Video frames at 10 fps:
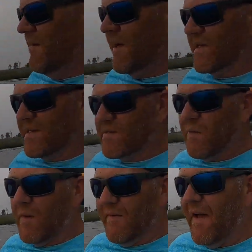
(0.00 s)
because this is
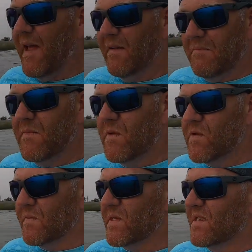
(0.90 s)
where we've had
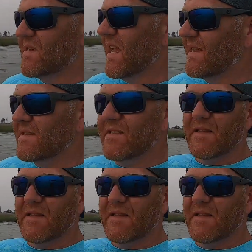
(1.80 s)
some success